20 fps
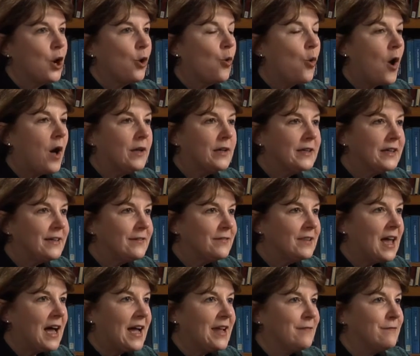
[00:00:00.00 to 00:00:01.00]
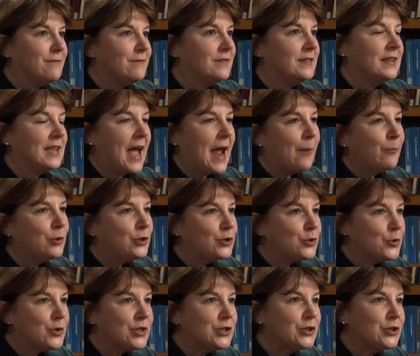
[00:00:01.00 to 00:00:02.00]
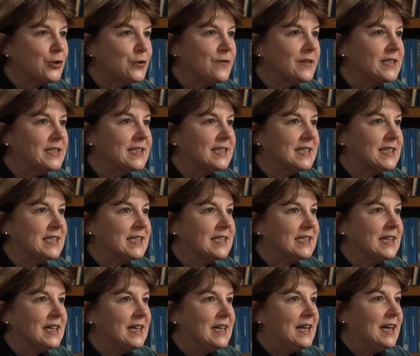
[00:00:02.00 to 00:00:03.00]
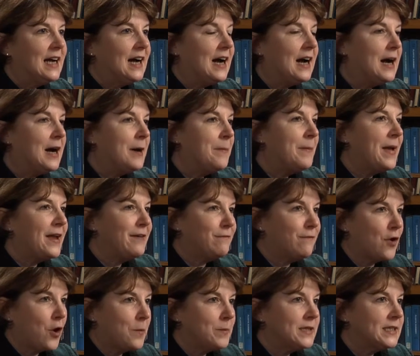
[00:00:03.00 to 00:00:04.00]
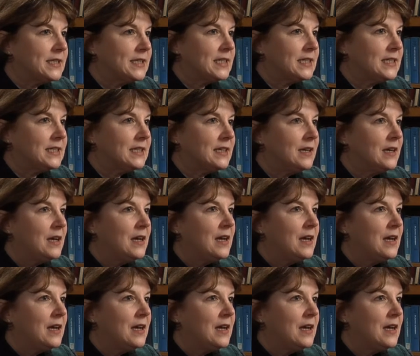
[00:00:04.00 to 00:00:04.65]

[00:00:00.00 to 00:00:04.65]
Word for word: quality of life, laboratory services, um, and pharmacies.